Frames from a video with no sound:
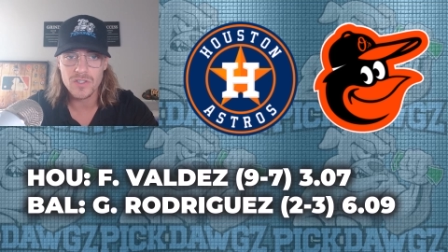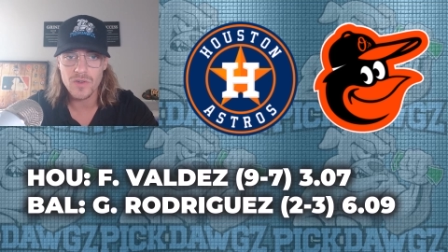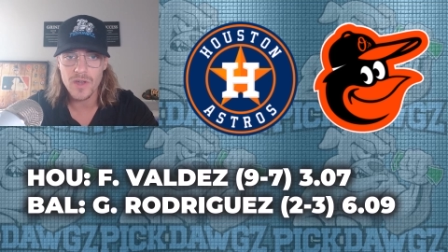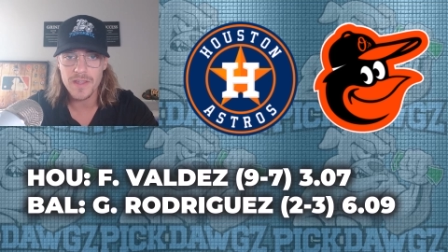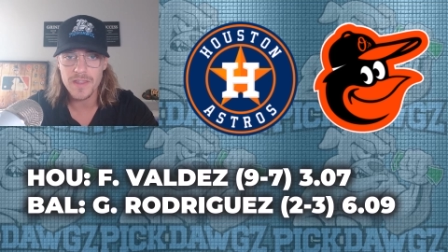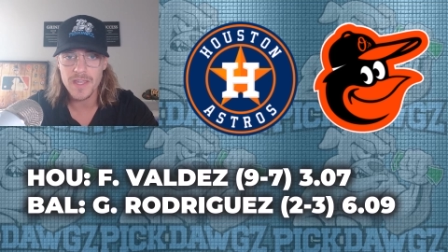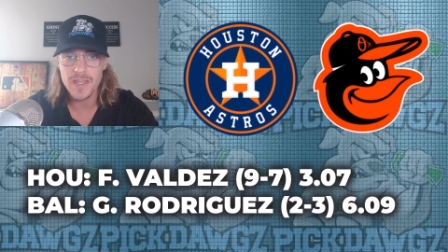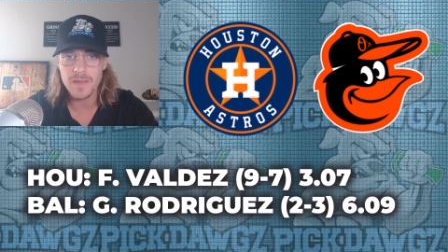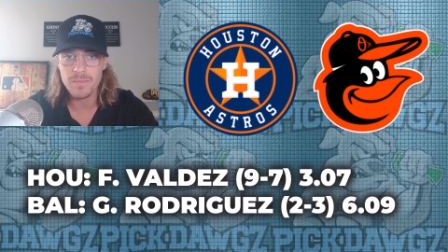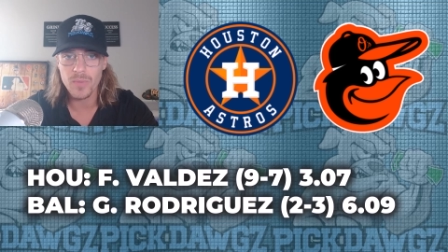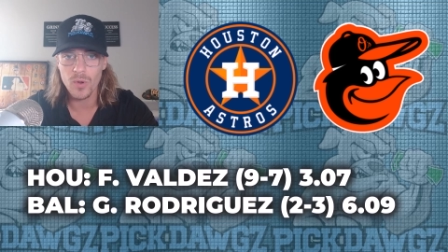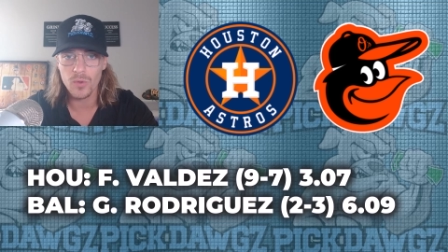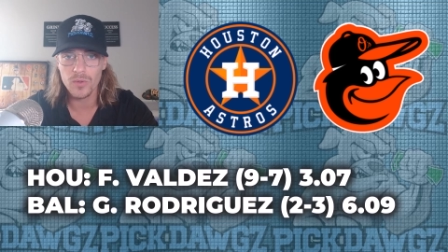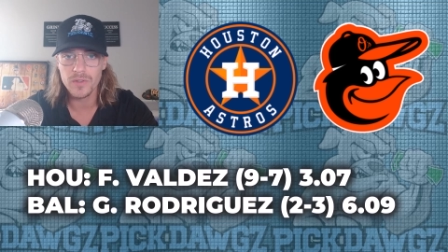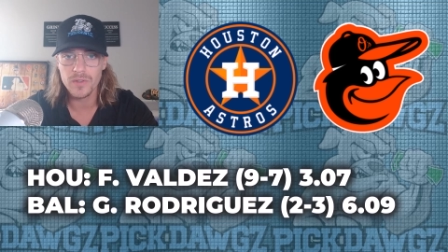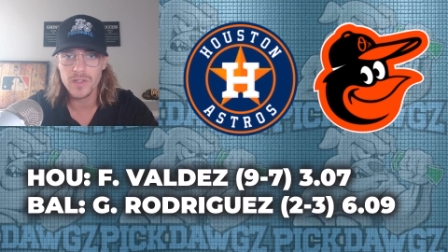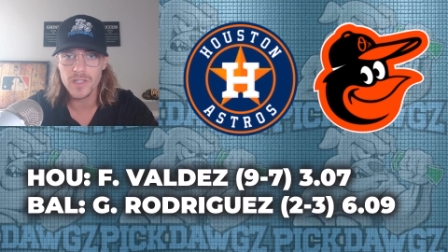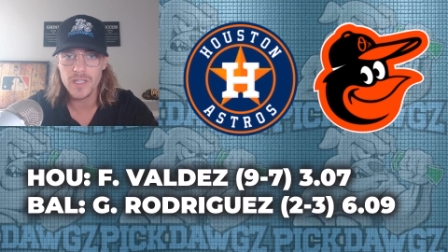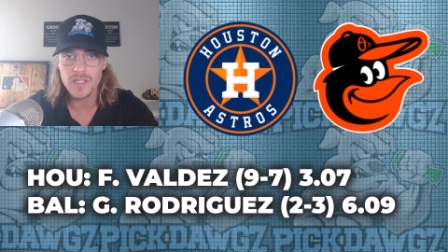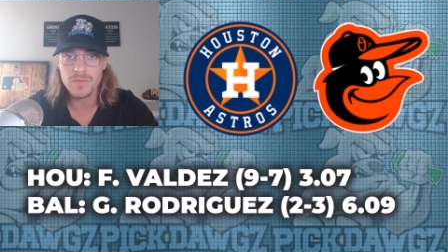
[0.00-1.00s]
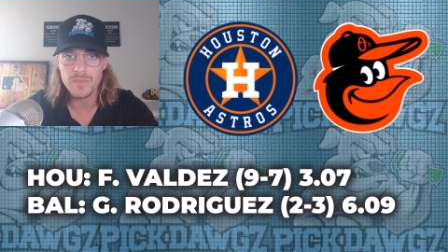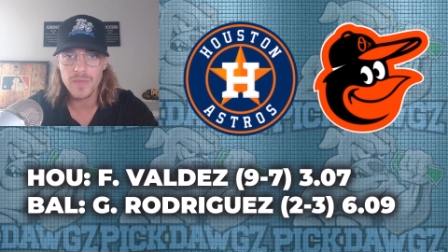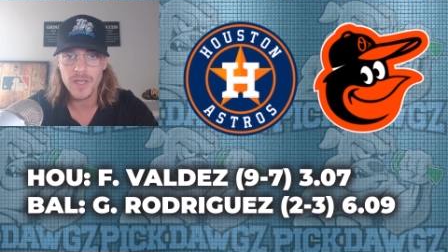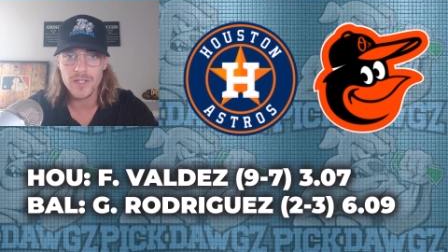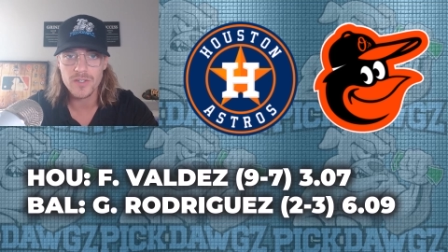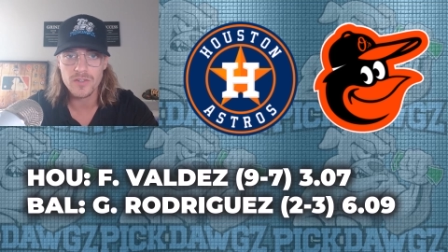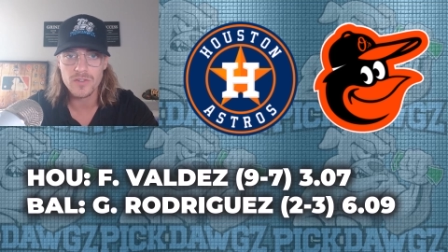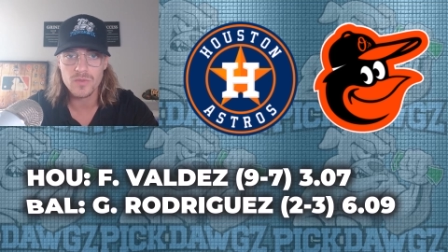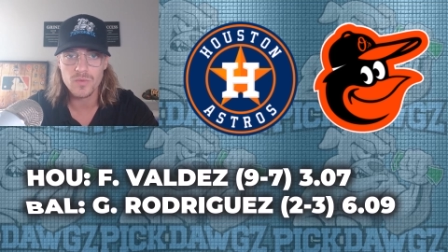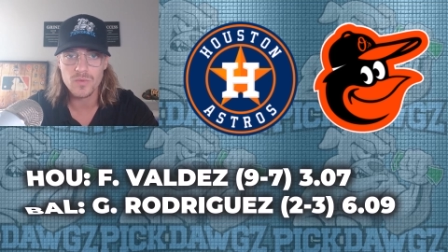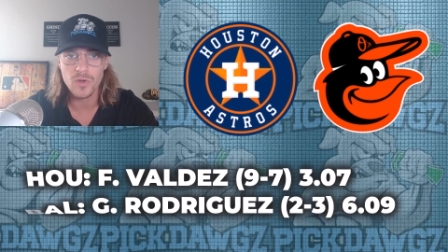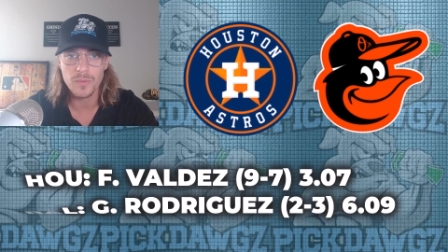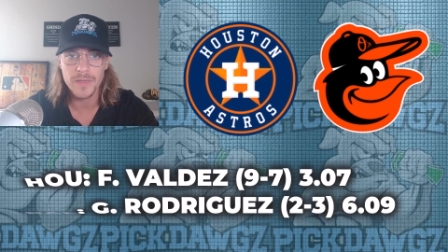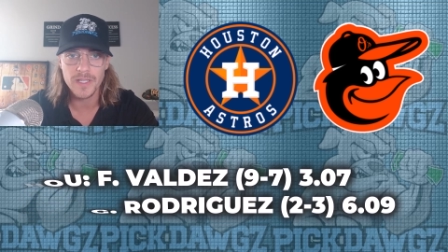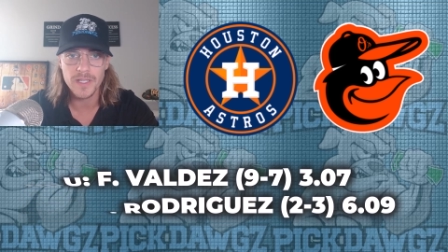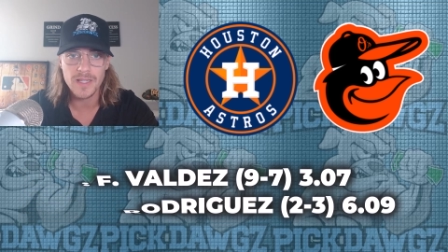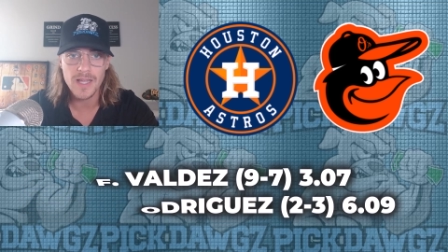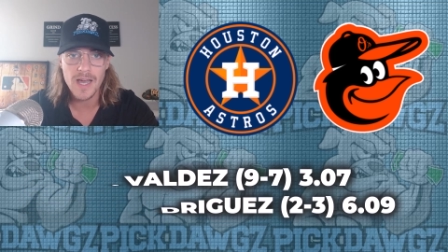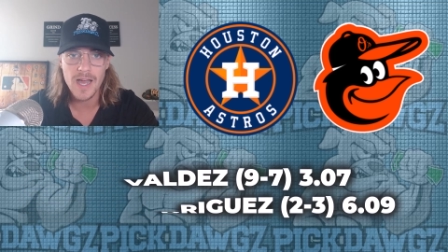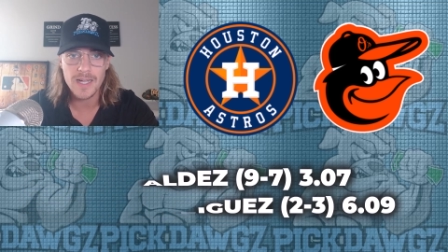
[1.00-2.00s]
So I think both of these pitchers will
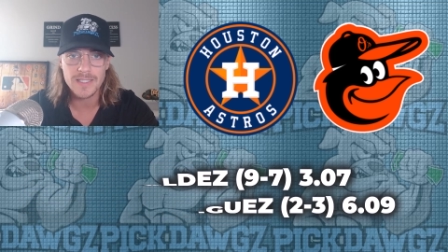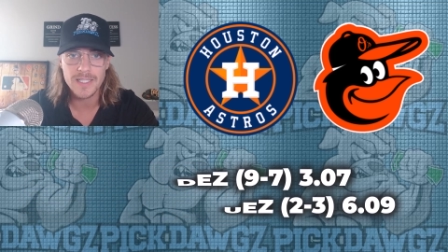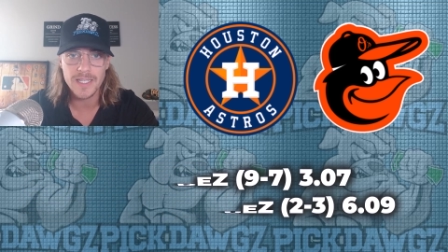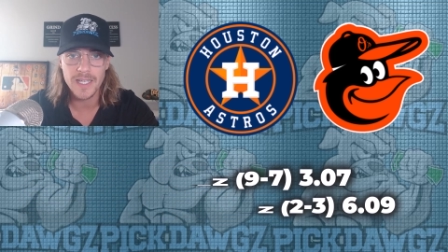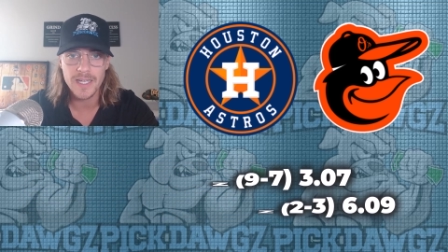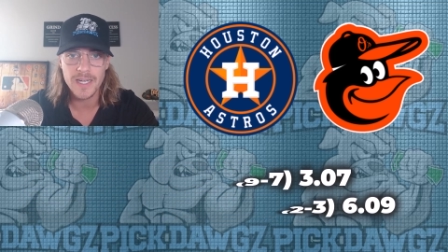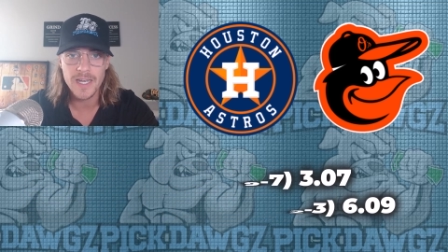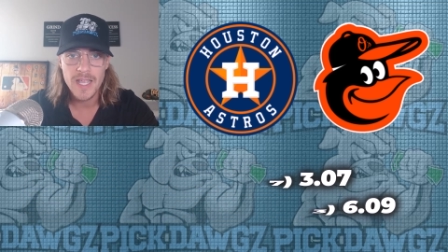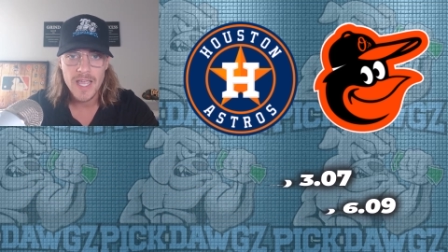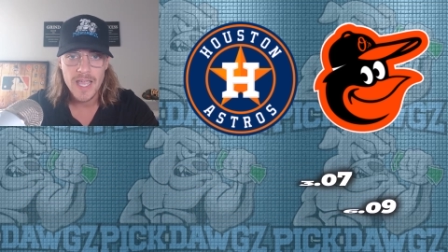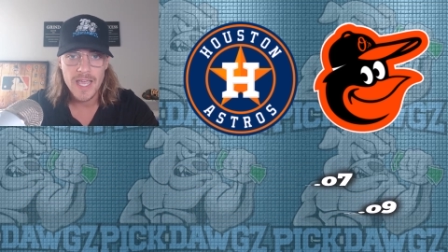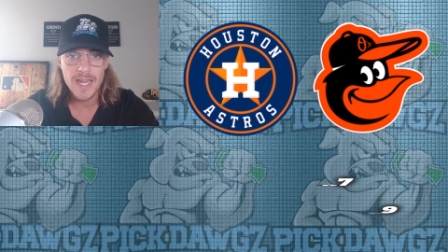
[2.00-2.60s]
be locked in,